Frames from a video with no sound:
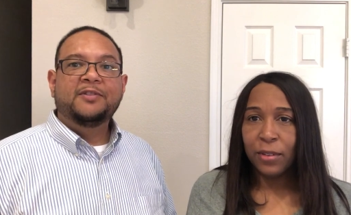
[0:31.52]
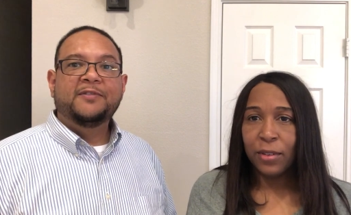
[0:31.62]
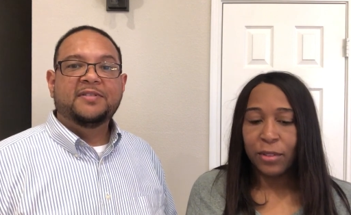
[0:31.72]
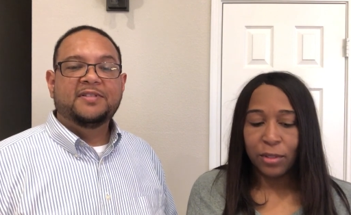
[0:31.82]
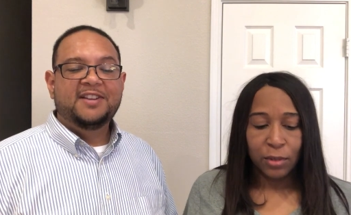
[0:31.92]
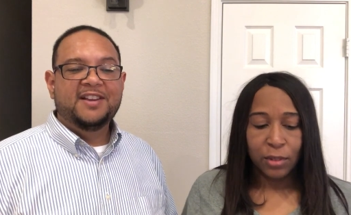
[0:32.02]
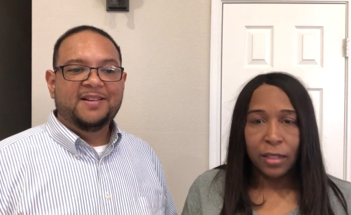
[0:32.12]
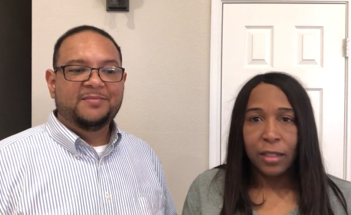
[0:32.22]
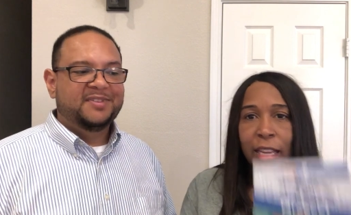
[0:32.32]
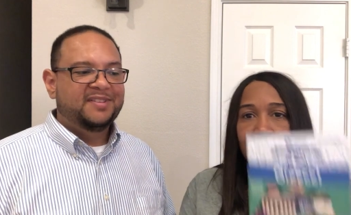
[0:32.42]
Speaker 1: Universal
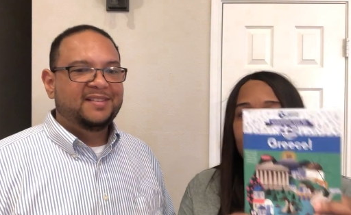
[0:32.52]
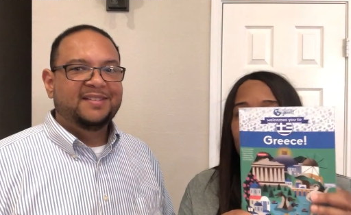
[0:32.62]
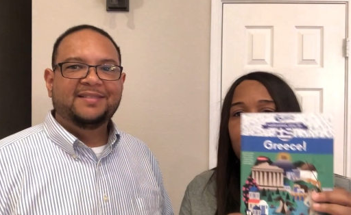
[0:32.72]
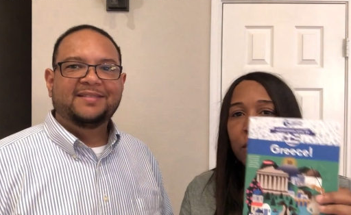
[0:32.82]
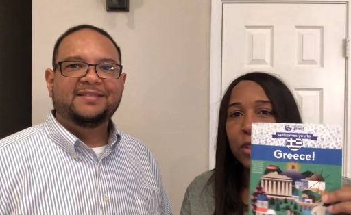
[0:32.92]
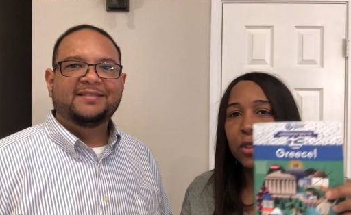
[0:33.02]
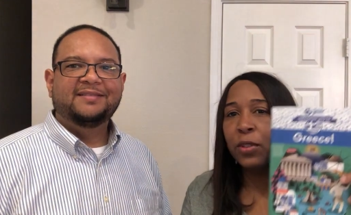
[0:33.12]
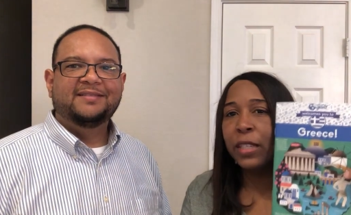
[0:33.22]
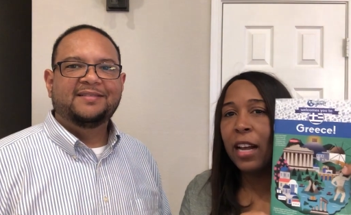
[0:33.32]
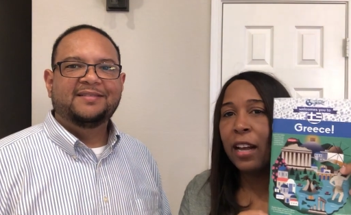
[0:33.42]
Speaker 2: Yums. Universal
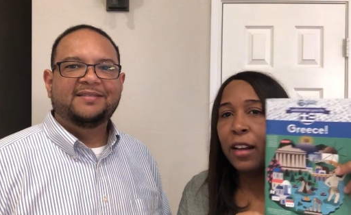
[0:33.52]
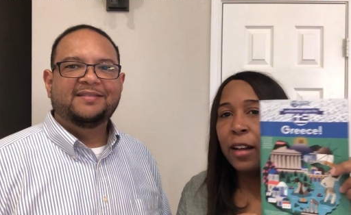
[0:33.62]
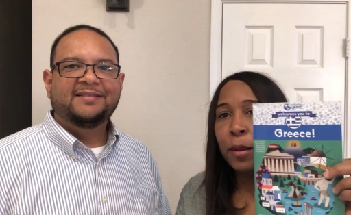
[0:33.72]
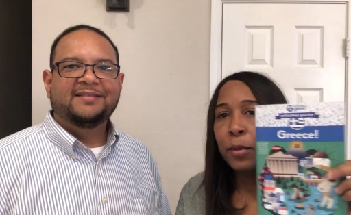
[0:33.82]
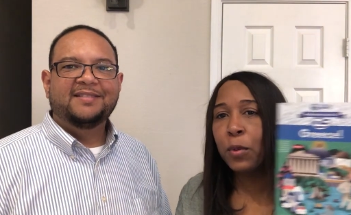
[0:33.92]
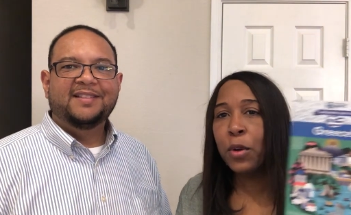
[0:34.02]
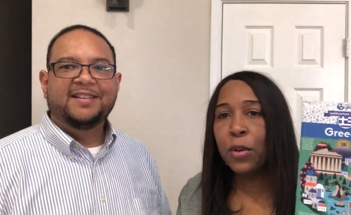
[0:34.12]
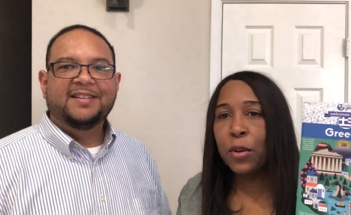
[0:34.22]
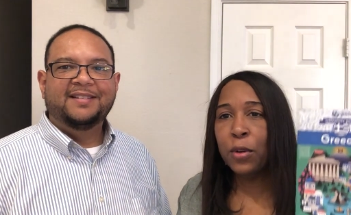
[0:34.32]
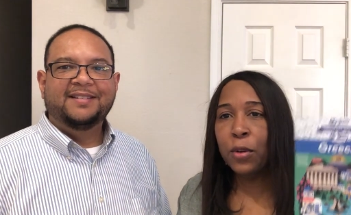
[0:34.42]
Yums,
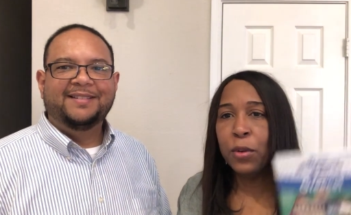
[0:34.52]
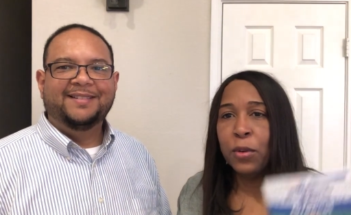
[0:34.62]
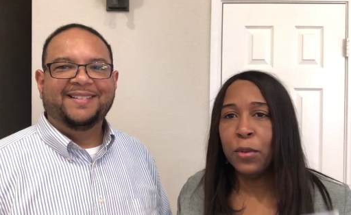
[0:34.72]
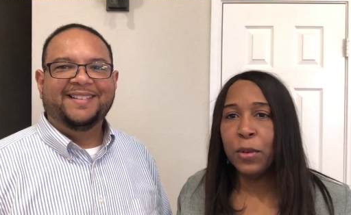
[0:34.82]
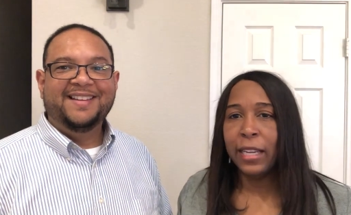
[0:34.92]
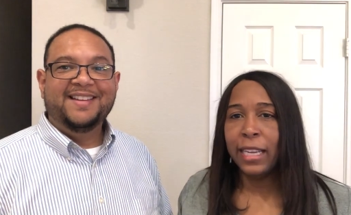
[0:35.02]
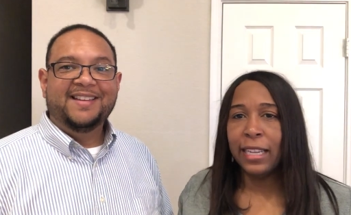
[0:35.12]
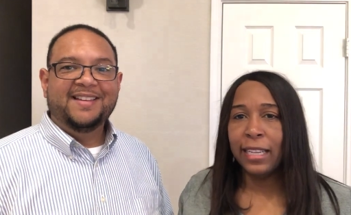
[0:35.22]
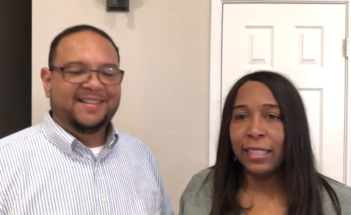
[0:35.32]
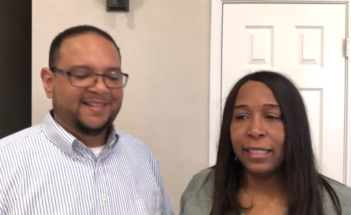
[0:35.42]
woohoo! It
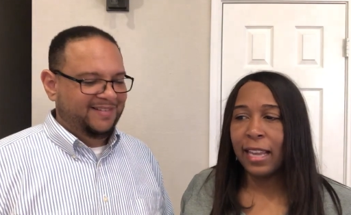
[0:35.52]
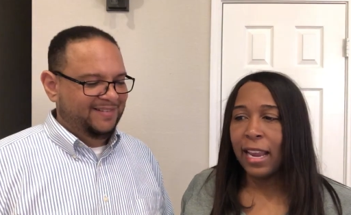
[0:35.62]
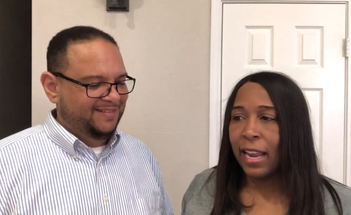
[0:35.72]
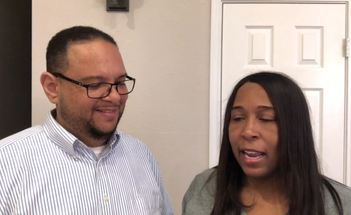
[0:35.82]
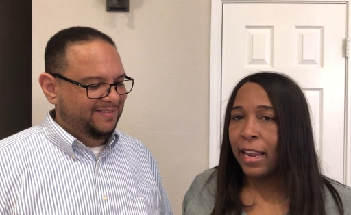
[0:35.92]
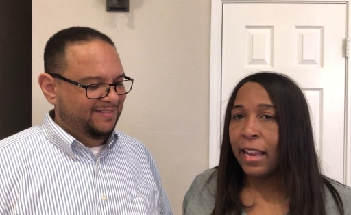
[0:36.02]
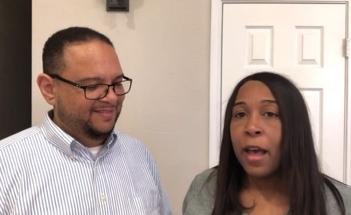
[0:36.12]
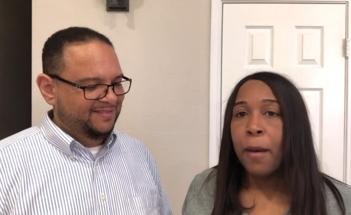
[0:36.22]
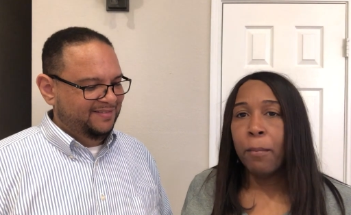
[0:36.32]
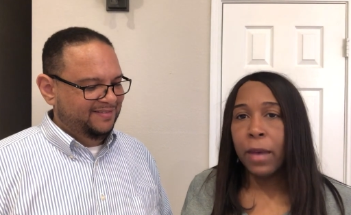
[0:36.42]
is a
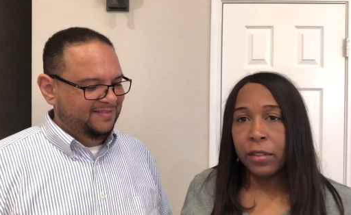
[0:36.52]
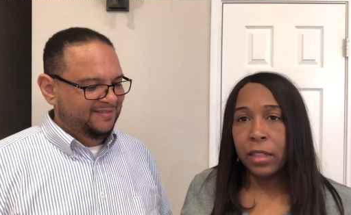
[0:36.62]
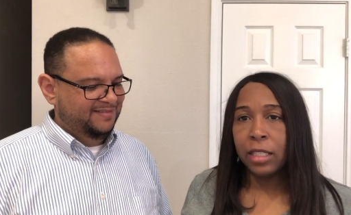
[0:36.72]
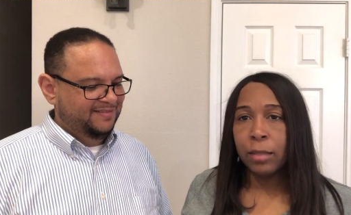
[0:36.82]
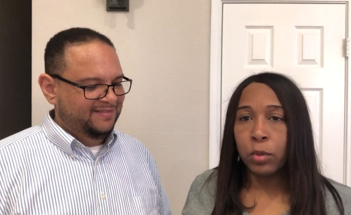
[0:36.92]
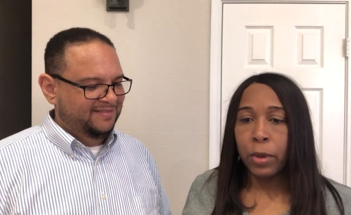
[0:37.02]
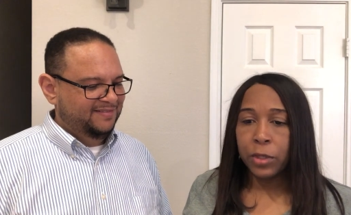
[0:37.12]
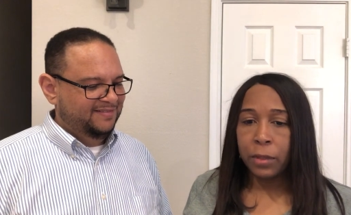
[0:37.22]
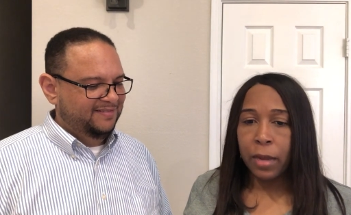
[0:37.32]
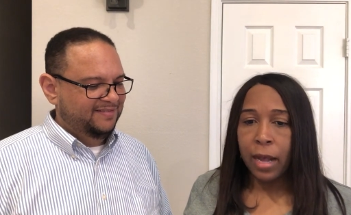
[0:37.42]
monthly
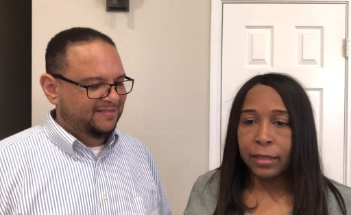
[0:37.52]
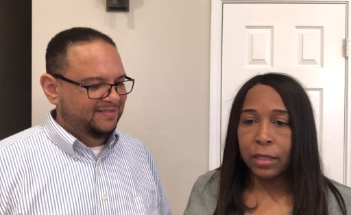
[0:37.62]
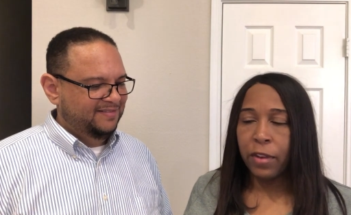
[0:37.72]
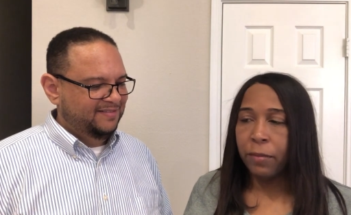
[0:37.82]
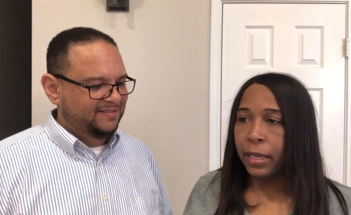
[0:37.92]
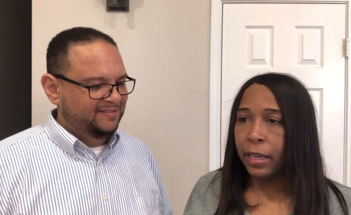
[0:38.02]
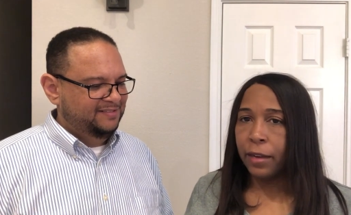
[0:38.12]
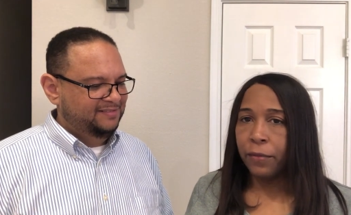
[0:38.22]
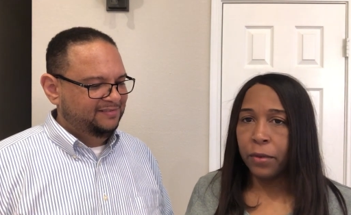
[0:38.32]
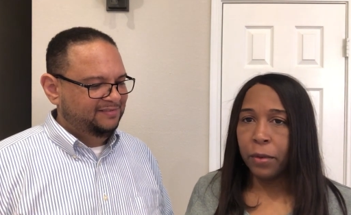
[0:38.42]
subscription box that we've been
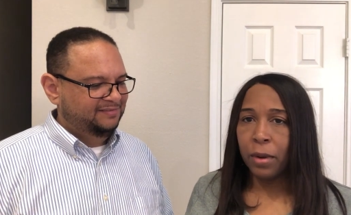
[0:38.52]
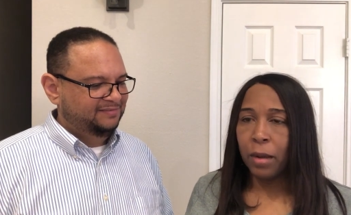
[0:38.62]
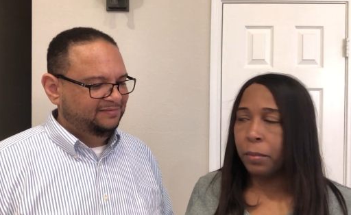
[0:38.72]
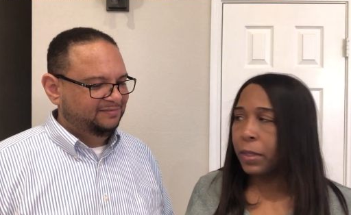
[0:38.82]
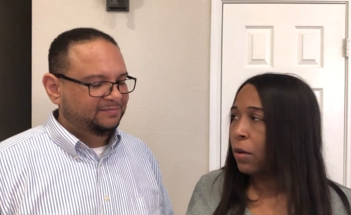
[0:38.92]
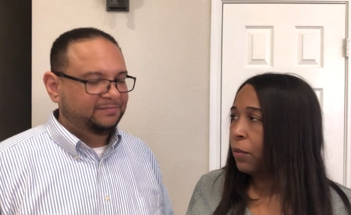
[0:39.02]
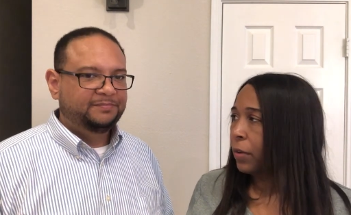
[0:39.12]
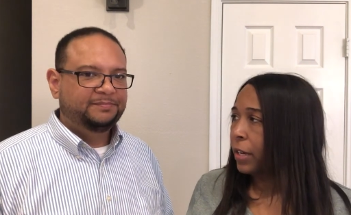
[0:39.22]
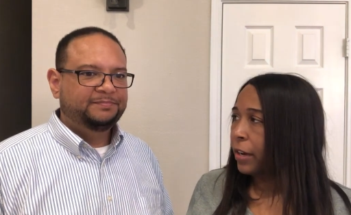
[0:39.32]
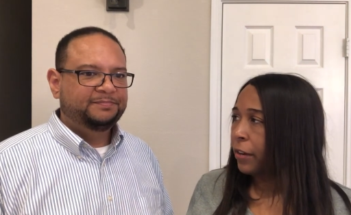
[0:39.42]
getting for probably over
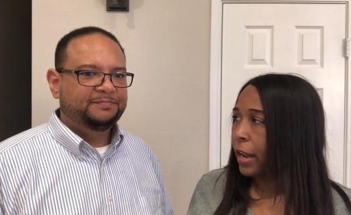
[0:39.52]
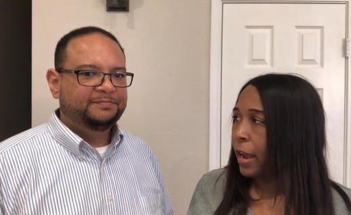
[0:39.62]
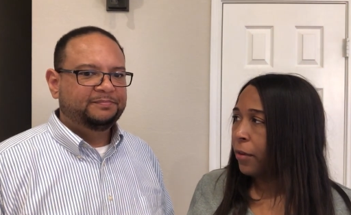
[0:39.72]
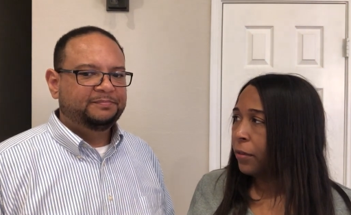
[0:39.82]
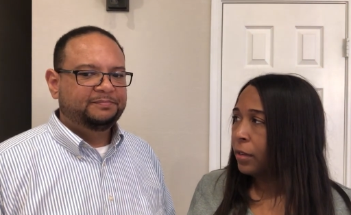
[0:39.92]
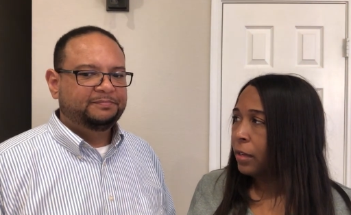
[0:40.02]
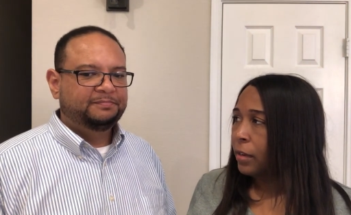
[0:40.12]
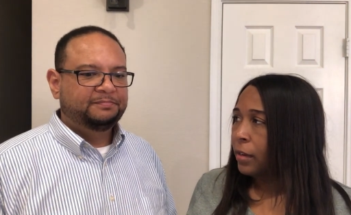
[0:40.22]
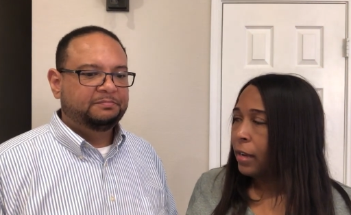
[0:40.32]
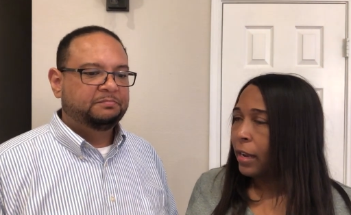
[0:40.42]
a year now.
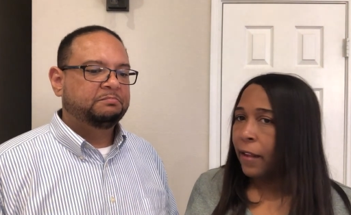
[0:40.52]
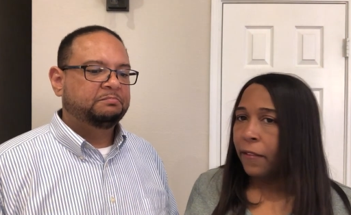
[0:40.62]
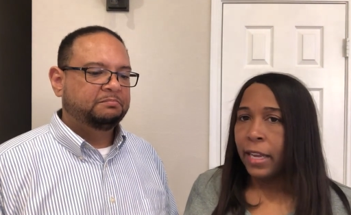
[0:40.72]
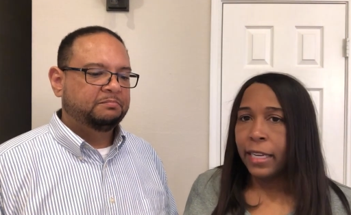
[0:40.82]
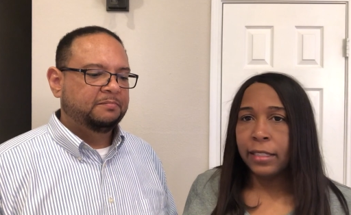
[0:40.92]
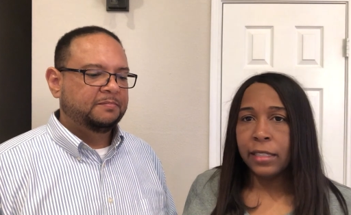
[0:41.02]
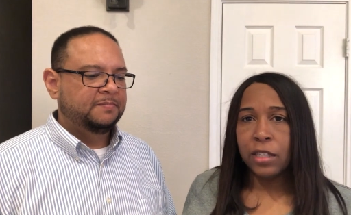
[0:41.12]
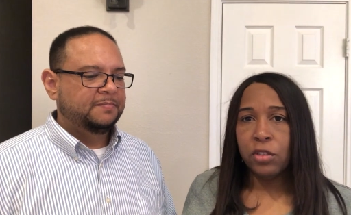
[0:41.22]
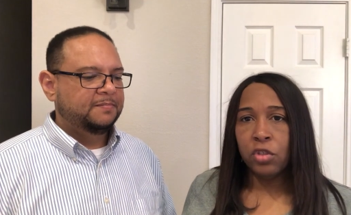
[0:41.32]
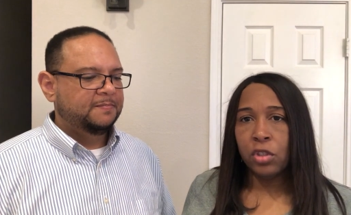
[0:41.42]
And they
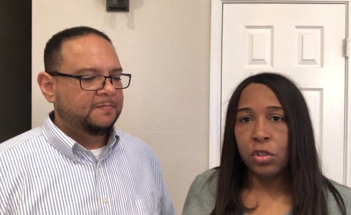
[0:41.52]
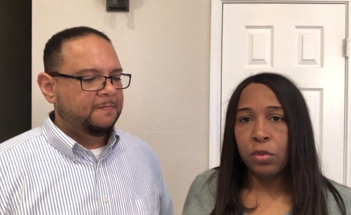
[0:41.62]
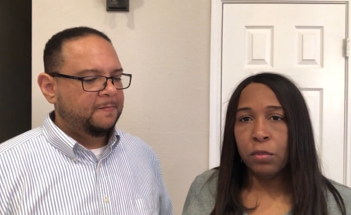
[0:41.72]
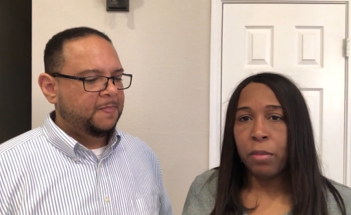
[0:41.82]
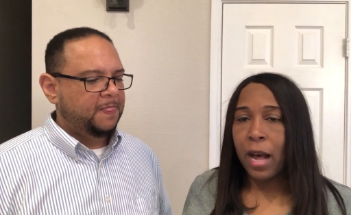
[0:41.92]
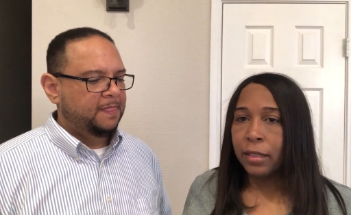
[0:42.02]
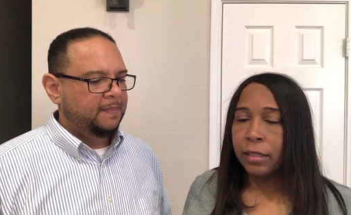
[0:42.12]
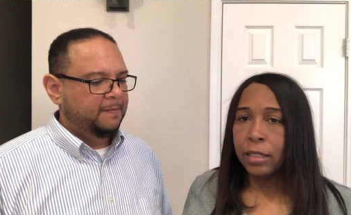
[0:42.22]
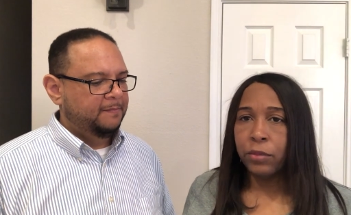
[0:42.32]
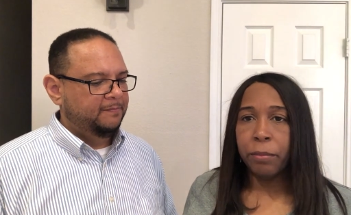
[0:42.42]
send you boxes